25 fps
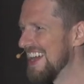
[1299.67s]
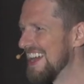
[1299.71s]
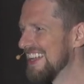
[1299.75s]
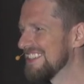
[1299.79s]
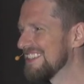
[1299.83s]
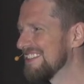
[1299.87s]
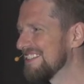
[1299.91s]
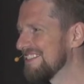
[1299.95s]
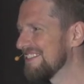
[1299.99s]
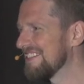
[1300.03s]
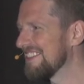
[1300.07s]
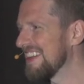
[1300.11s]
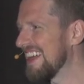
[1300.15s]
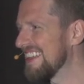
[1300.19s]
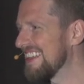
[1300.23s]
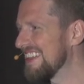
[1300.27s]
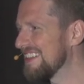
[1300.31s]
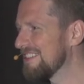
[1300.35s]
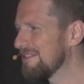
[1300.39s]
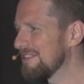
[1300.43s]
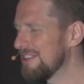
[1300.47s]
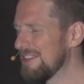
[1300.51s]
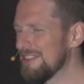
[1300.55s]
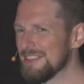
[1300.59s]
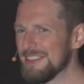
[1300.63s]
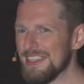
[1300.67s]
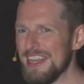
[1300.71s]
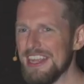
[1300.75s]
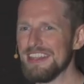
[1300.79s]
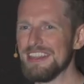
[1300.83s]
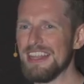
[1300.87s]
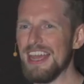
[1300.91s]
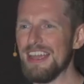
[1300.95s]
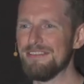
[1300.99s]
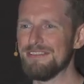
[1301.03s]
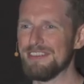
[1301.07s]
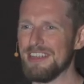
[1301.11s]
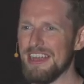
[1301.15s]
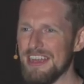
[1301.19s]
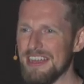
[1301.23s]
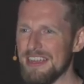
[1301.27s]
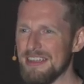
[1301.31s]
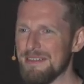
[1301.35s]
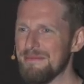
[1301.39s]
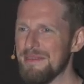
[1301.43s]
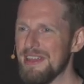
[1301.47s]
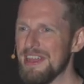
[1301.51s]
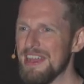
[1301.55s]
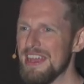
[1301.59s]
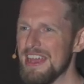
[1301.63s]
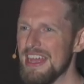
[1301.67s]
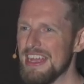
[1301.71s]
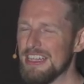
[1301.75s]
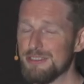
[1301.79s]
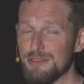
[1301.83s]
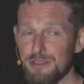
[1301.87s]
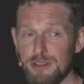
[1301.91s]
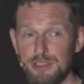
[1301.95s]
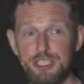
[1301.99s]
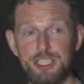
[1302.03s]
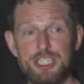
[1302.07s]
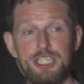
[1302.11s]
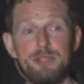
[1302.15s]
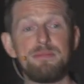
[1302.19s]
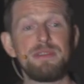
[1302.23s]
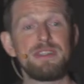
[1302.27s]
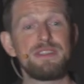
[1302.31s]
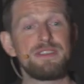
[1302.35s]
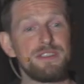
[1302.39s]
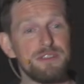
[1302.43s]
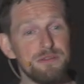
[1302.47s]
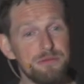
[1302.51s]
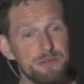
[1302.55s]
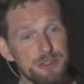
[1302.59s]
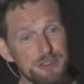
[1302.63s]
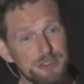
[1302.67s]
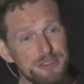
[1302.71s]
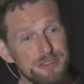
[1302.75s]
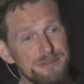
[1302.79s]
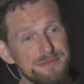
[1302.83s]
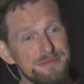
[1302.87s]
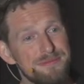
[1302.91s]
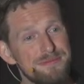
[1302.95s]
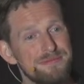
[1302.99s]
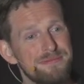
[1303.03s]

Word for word: but I think when you're saying lifetime, it sort of cheapens the word.